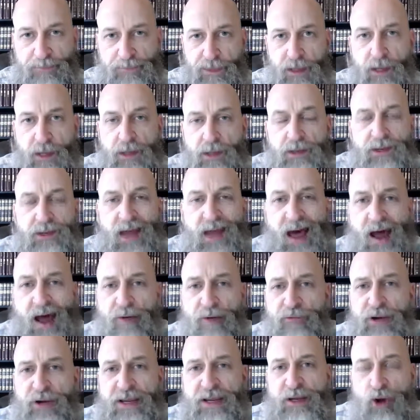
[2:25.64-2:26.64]
not
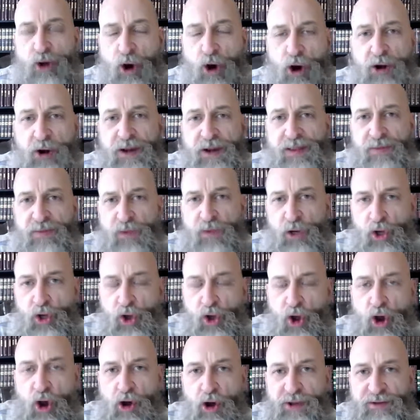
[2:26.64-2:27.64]
regarding the law
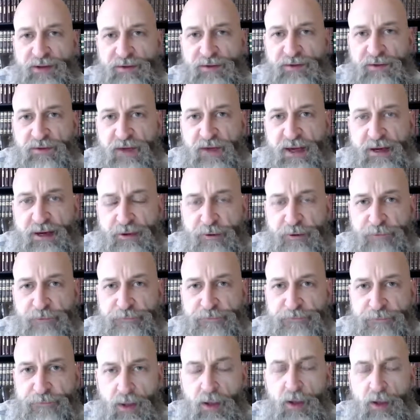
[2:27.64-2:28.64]
itself,
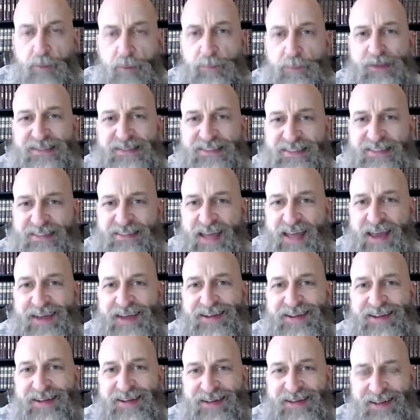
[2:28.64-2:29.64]
but
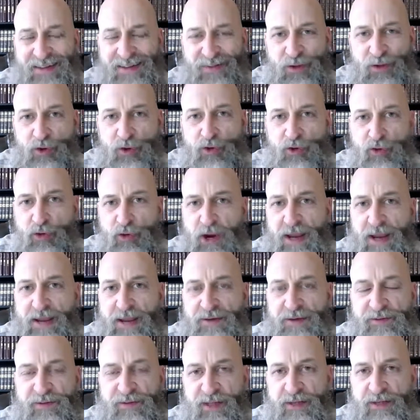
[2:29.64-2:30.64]
standing in the grace
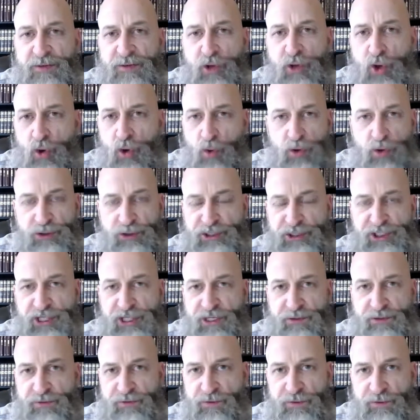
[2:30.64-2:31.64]
that the Lord
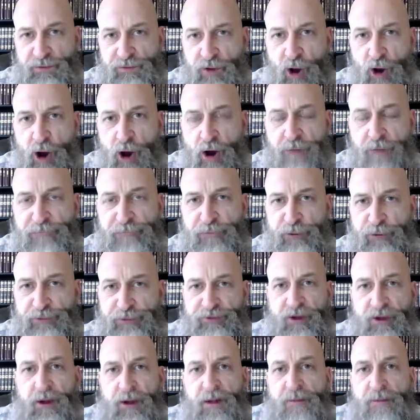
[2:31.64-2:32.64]
Jesus offers.
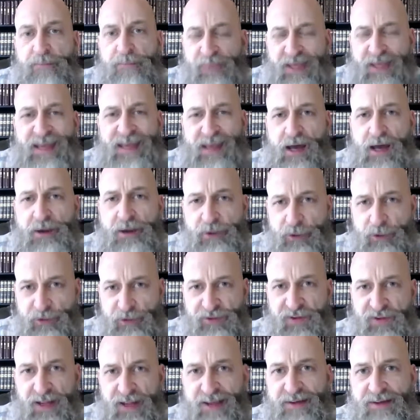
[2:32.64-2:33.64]
He
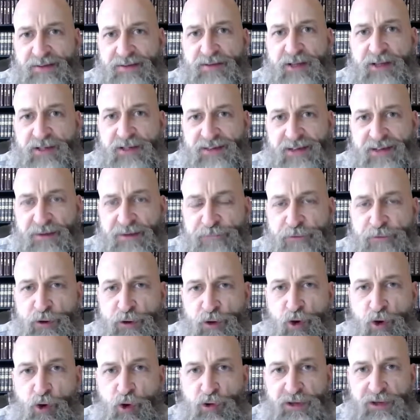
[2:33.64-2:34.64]
understands the
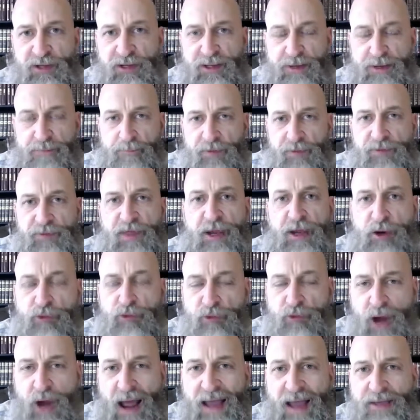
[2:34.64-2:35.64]
difficulty that
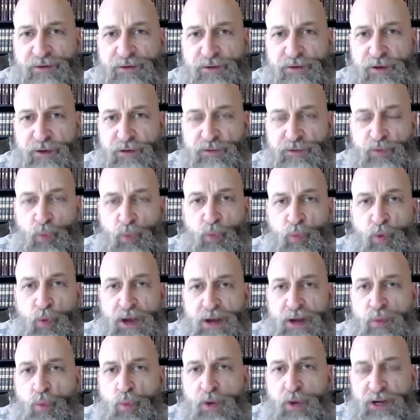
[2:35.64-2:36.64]
arises when
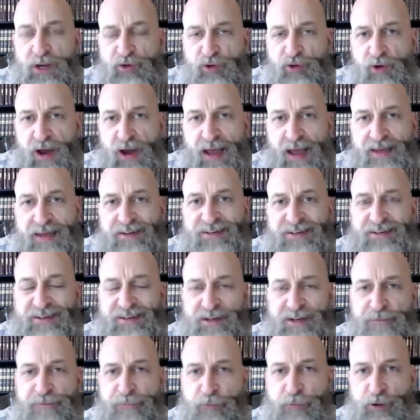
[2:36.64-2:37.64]
we try to
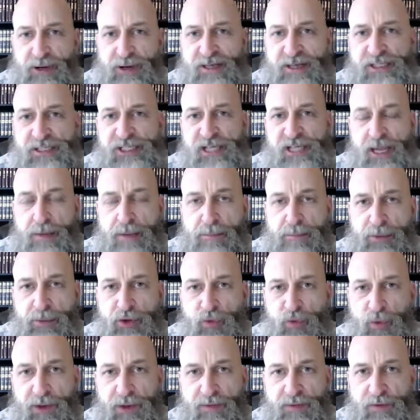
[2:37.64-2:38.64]
differentiate
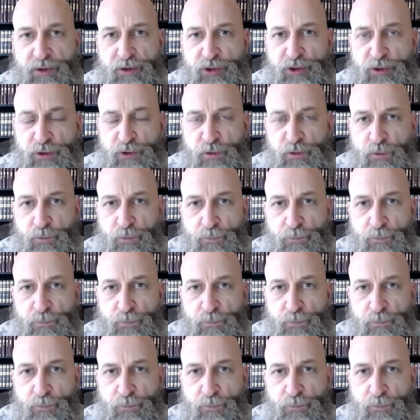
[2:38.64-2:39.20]
between the two.